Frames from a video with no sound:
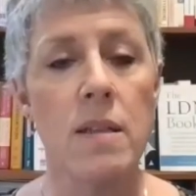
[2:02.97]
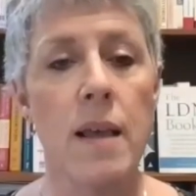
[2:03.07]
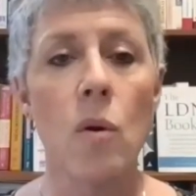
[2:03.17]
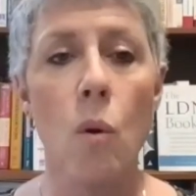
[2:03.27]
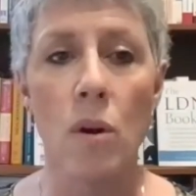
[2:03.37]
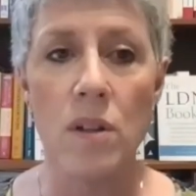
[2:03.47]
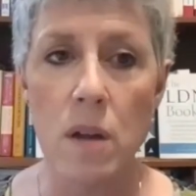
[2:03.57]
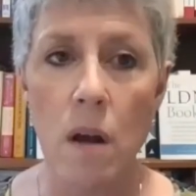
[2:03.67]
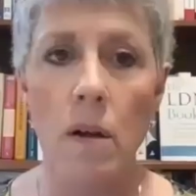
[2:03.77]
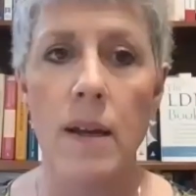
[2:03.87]
that
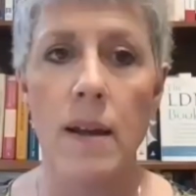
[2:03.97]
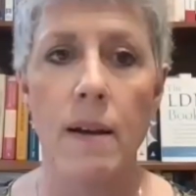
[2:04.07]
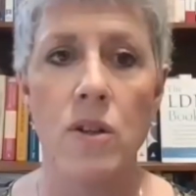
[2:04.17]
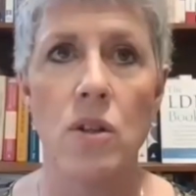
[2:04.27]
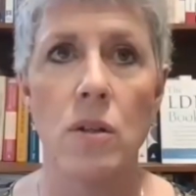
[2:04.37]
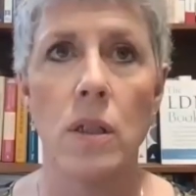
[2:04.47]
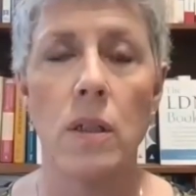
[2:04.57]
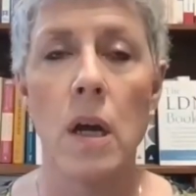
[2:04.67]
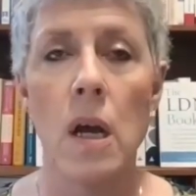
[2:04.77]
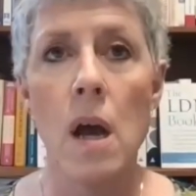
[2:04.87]
cortisol can actually
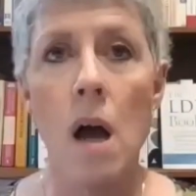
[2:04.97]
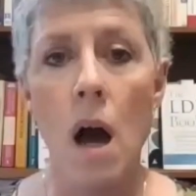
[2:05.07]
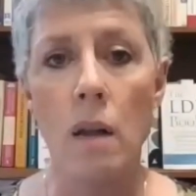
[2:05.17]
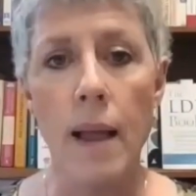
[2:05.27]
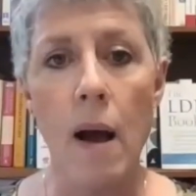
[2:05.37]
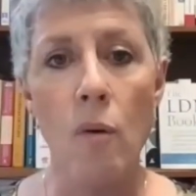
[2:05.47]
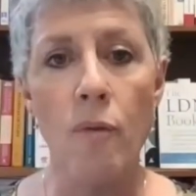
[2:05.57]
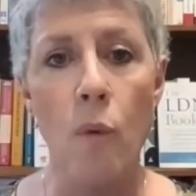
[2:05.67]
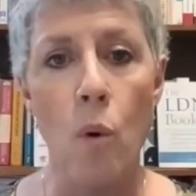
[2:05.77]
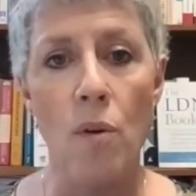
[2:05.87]
allow
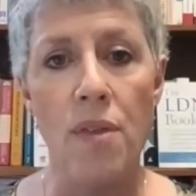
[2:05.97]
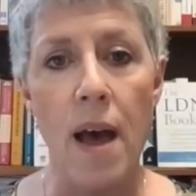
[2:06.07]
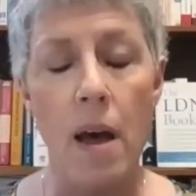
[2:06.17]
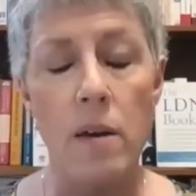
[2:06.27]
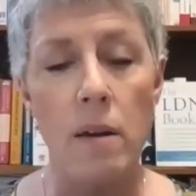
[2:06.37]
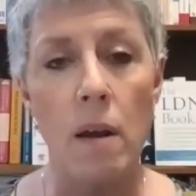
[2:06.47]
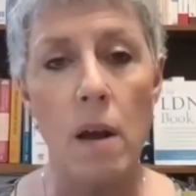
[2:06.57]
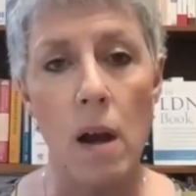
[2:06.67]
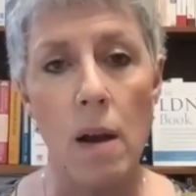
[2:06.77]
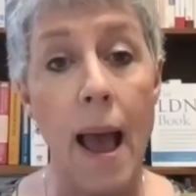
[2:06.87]
for that
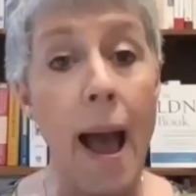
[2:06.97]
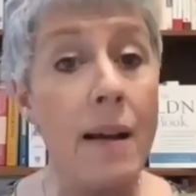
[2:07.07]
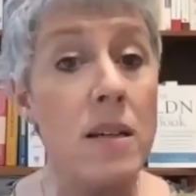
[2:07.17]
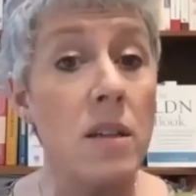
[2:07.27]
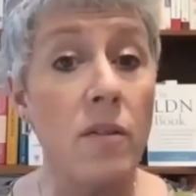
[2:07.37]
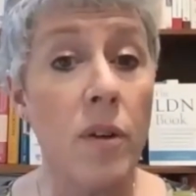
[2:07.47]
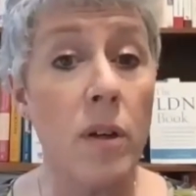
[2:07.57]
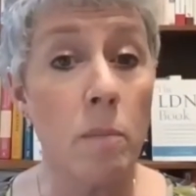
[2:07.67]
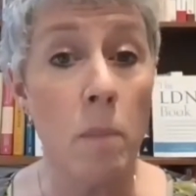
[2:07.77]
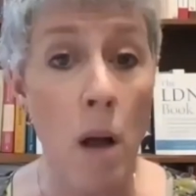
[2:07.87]
active
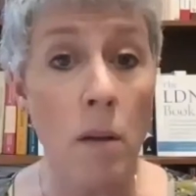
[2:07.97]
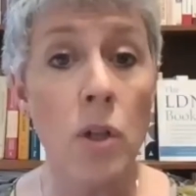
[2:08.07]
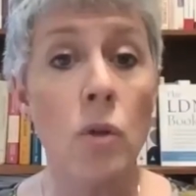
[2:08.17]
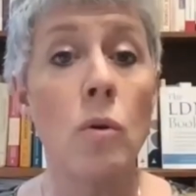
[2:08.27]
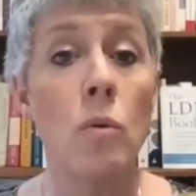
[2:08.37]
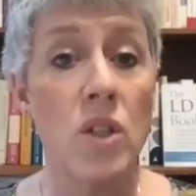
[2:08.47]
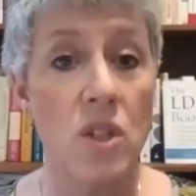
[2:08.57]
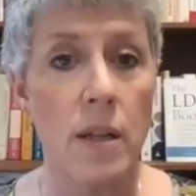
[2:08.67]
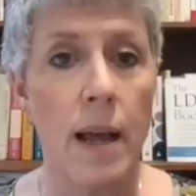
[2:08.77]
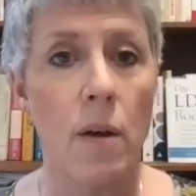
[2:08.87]
molecule, which
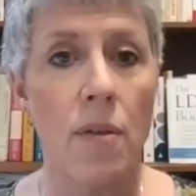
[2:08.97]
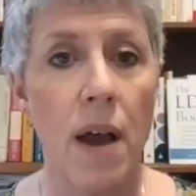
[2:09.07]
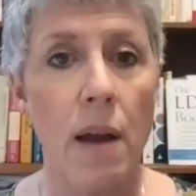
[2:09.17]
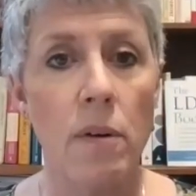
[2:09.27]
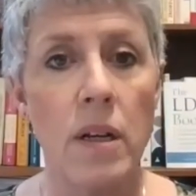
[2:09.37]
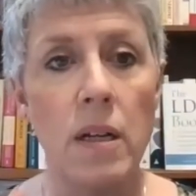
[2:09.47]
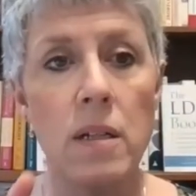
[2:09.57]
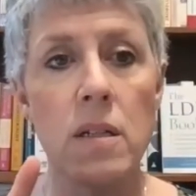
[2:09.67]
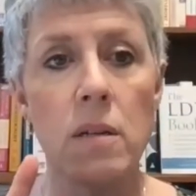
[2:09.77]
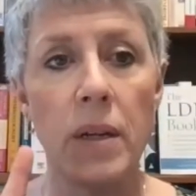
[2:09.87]
is
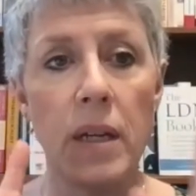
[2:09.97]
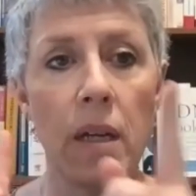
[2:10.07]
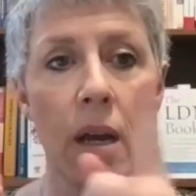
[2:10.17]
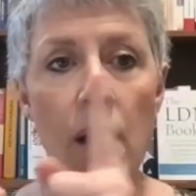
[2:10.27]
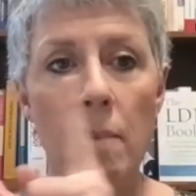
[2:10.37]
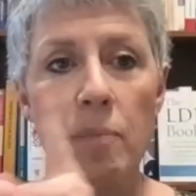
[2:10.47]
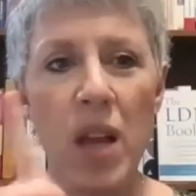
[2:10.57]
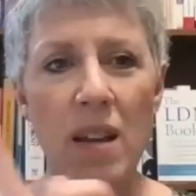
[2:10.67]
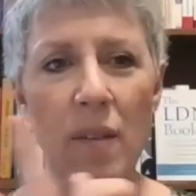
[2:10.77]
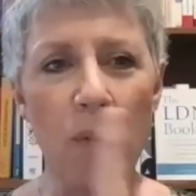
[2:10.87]
liothyronine, to be
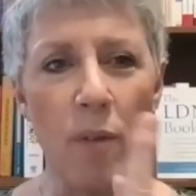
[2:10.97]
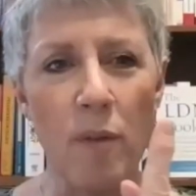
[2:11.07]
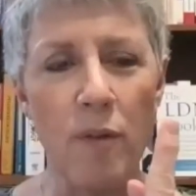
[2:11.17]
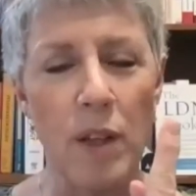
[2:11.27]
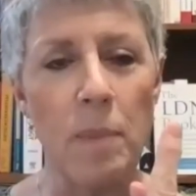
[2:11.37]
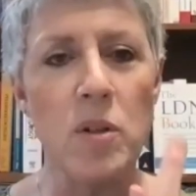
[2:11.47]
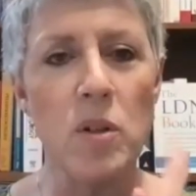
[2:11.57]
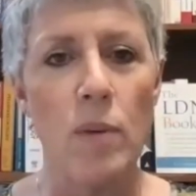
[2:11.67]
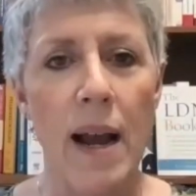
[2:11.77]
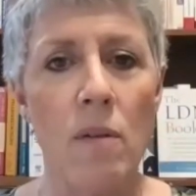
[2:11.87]
kind of flipped
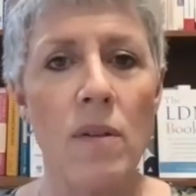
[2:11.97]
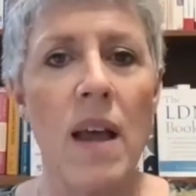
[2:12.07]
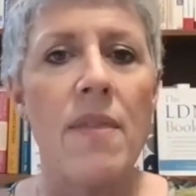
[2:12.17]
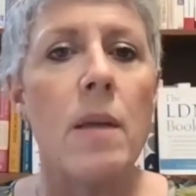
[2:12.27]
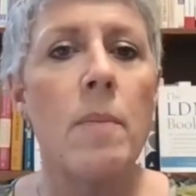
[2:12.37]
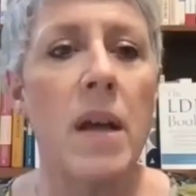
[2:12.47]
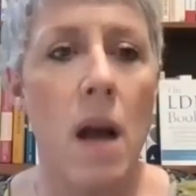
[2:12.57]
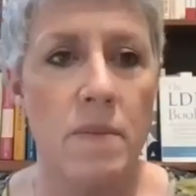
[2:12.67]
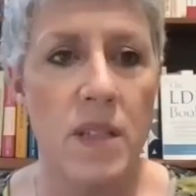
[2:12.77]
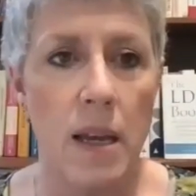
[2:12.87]
around, and then it
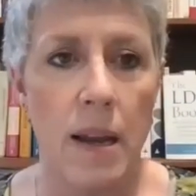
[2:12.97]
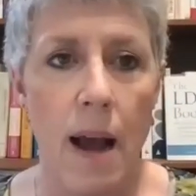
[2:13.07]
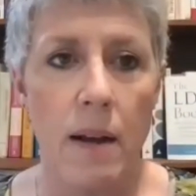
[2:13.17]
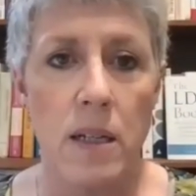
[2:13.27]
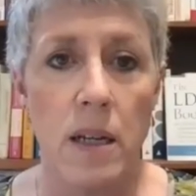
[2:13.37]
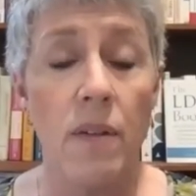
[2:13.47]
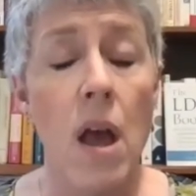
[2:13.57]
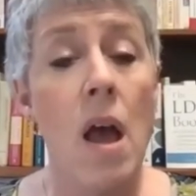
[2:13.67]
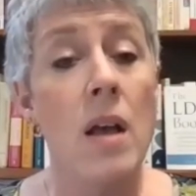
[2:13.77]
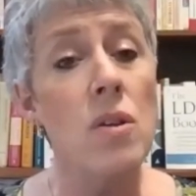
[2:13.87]
becomes inactive.
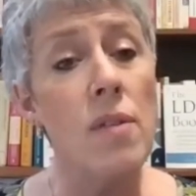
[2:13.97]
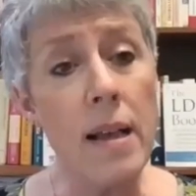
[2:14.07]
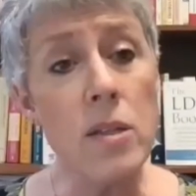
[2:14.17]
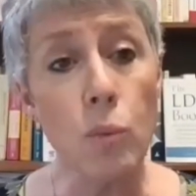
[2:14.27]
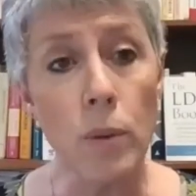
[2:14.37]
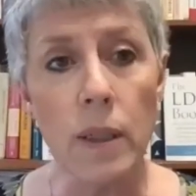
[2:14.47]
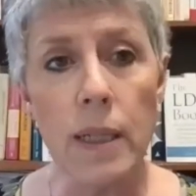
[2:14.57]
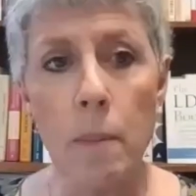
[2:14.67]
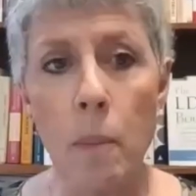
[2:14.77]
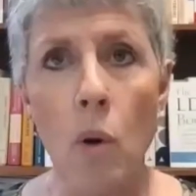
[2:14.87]
So that's really
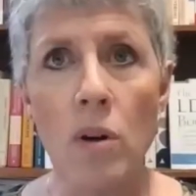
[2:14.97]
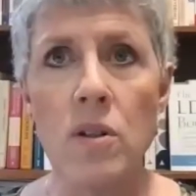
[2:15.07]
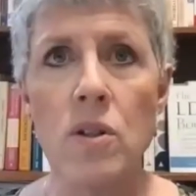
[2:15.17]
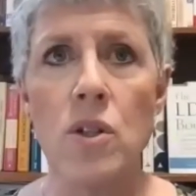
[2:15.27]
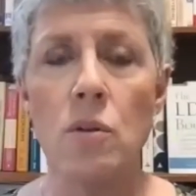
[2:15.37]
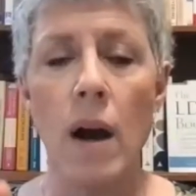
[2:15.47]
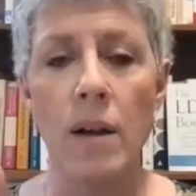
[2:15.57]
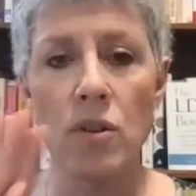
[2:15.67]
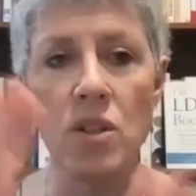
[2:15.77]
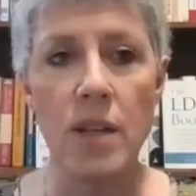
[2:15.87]
important to
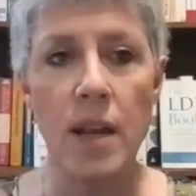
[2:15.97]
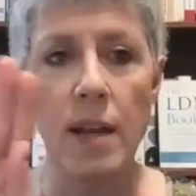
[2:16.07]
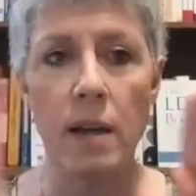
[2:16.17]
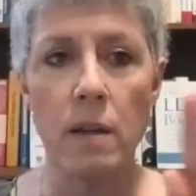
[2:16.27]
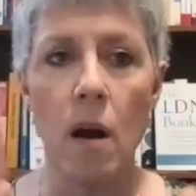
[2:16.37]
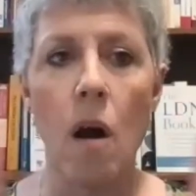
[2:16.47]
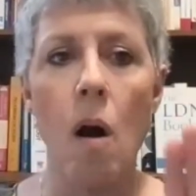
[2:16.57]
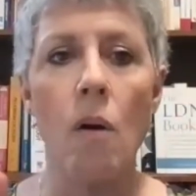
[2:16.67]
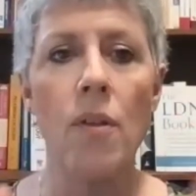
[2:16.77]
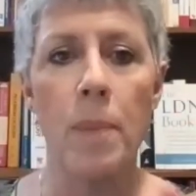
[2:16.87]
understand
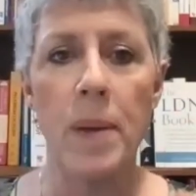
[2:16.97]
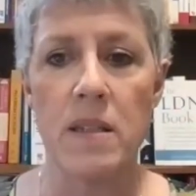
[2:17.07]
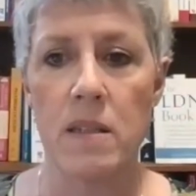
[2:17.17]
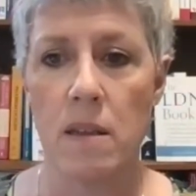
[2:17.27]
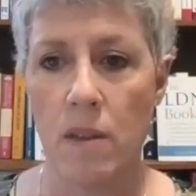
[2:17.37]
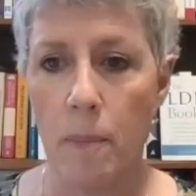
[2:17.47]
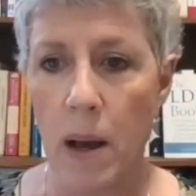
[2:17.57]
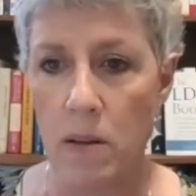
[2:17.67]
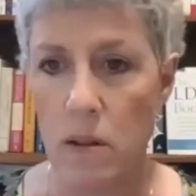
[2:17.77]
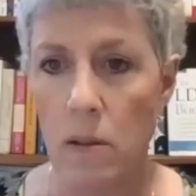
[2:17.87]
all the pieces of the
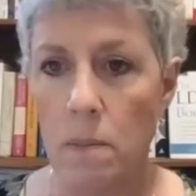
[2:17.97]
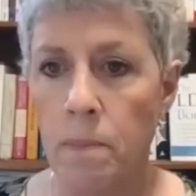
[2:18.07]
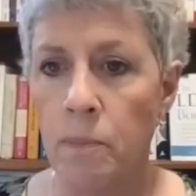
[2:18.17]
puzzle.